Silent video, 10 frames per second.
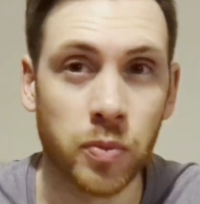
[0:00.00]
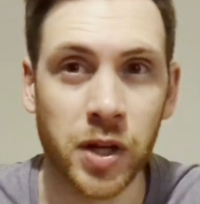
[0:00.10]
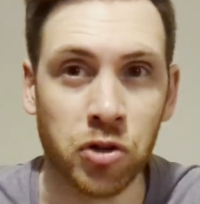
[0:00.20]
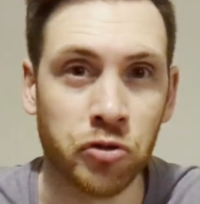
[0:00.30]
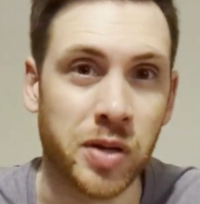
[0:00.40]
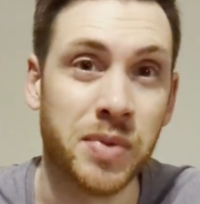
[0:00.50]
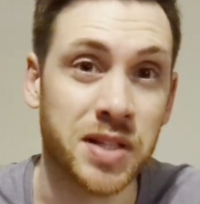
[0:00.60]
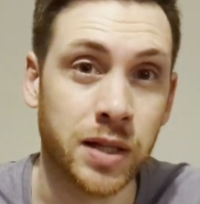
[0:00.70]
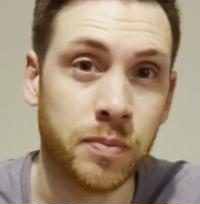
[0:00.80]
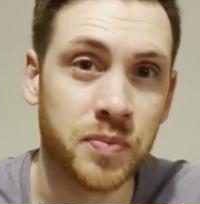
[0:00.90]
they were already
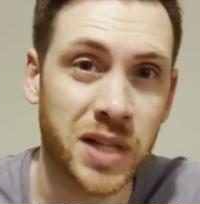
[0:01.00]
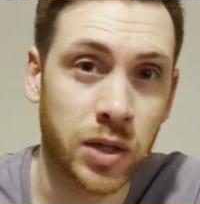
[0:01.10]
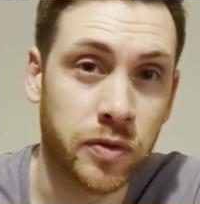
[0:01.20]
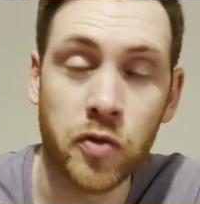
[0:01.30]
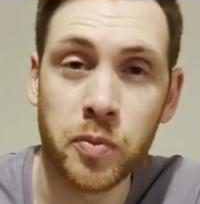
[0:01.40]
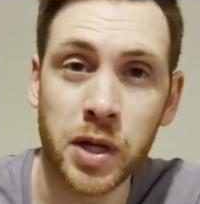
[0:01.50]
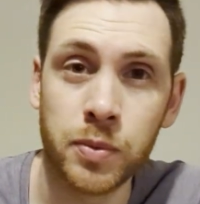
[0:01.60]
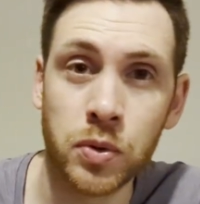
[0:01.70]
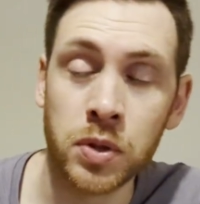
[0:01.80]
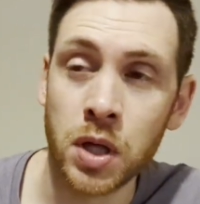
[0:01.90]
busy dealing with other
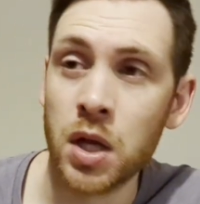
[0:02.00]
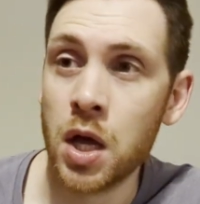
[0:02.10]
people.